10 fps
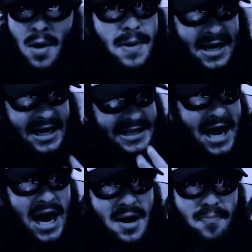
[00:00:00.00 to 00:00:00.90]
Because they
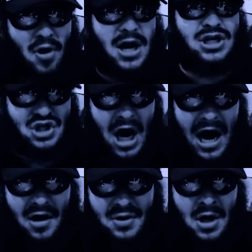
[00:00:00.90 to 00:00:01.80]
had to bring a
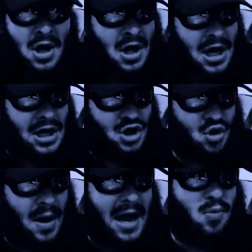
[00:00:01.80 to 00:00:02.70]
child
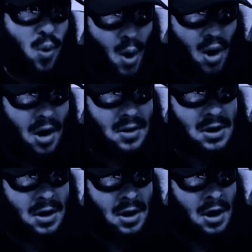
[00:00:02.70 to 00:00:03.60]
into a
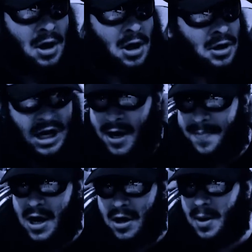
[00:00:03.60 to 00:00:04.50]
world that could
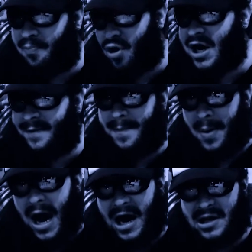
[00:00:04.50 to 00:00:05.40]
be on the brink of
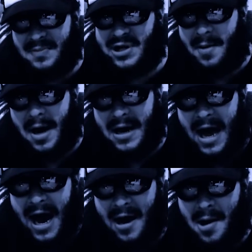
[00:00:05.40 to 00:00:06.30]
apocalypse, I might
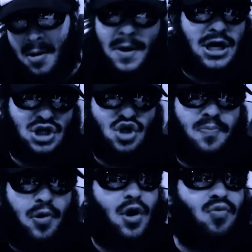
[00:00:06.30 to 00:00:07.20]
add. Because you
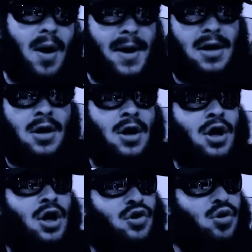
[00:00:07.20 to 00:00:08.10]
put women
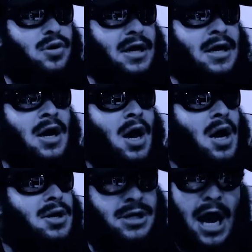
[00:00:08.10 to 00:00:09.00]
through the
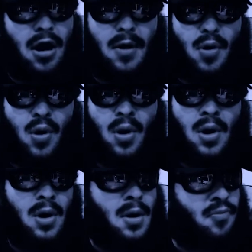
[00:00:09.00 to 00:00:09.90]
terrible
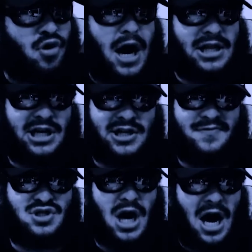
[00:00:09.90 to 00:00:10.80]
process
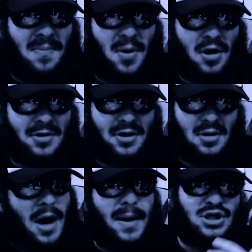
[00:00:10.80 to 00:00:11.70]
of childbirth.
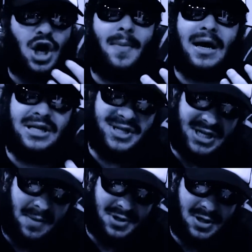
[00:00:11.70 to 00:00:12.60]
I'm not talking about
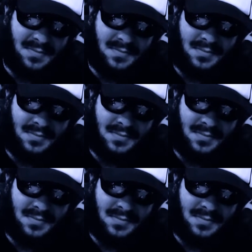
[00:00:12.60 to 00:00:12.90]
conception.